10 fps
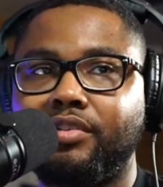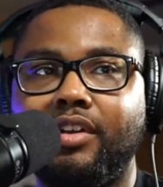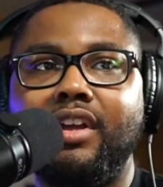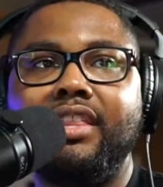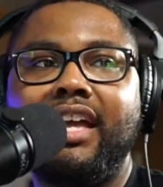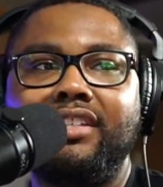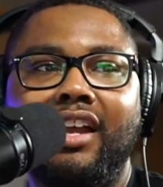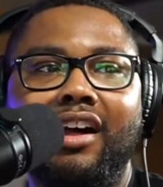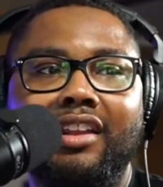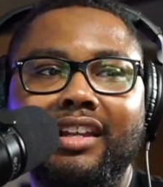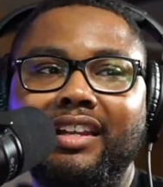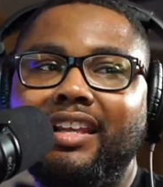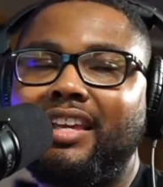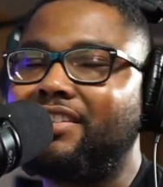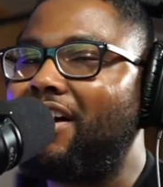So that's all
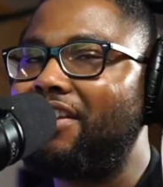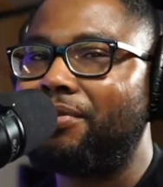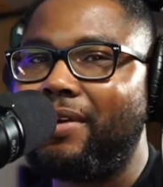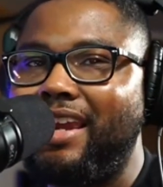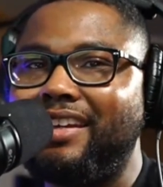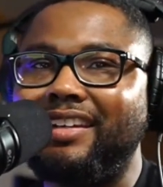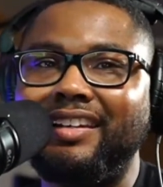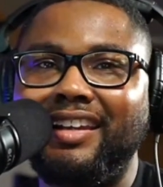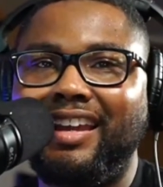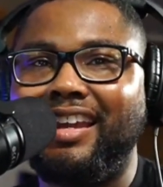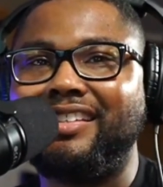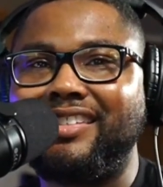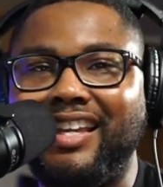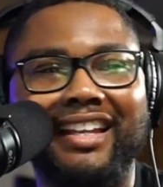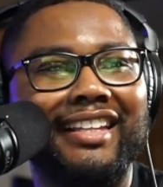the renting and
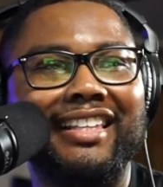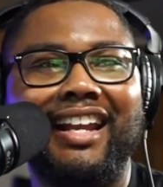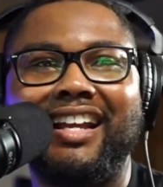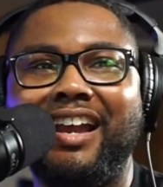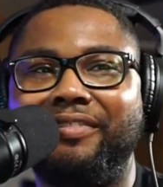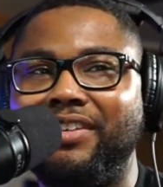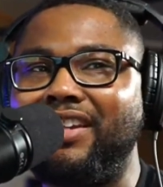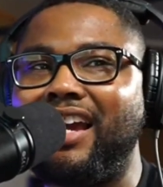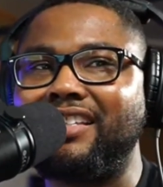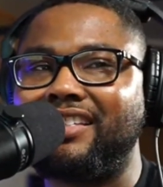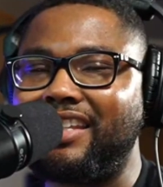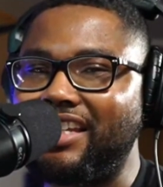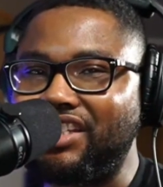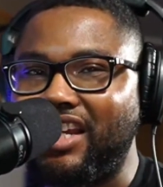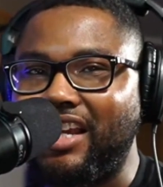selling that I got for you guys today.
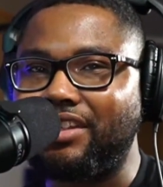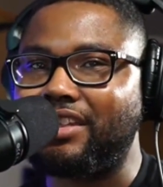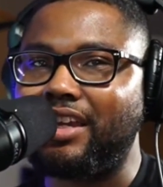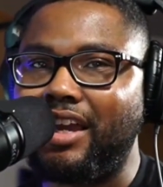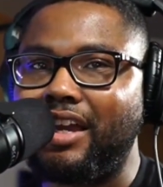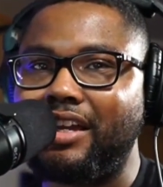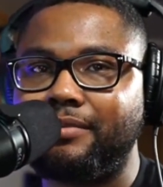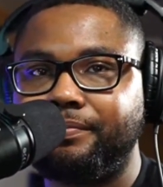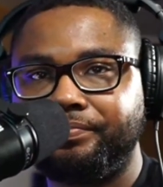Check out the